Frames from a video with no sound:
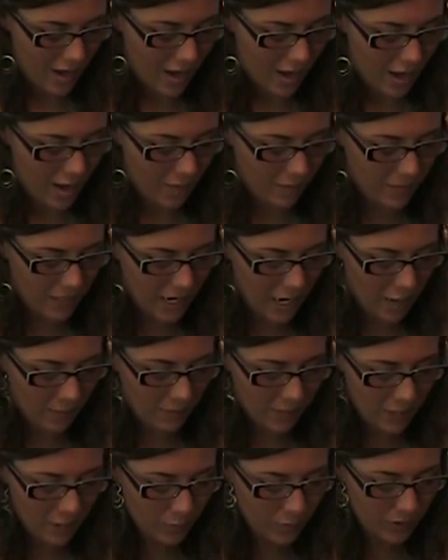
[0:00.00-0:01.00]
A
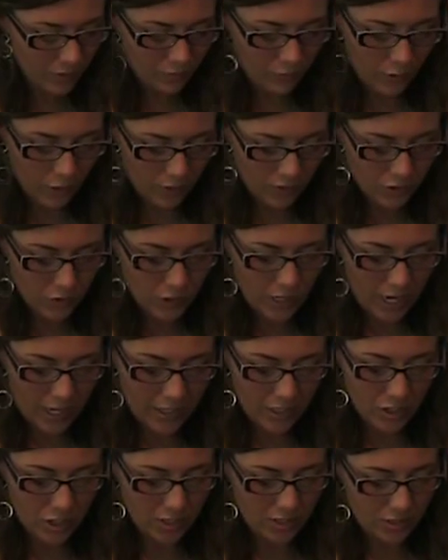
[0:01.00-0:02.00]
BIP would involve
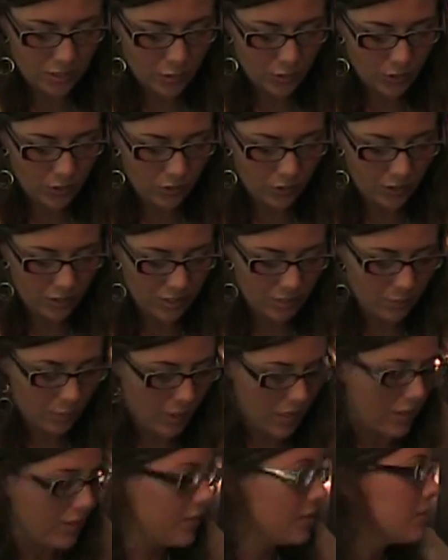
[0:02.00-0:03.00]
strategies to increase
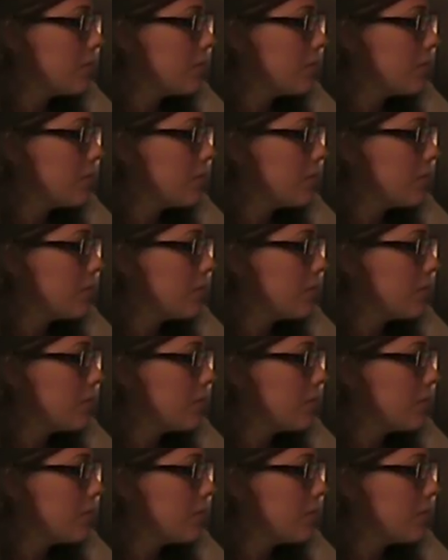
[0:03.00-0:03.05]
Brandon's